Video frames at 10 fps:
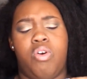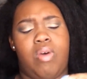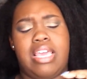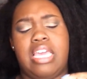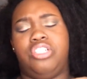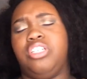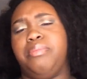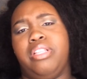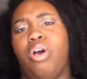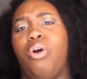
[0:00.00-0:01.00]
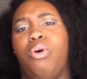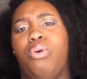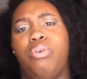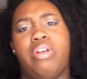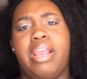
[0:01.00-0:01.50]
Why can't you give me the
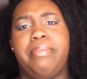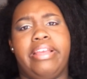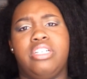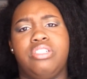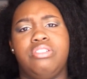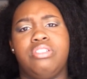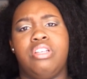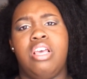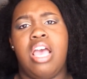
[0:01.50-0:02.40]
whole cranberry juice?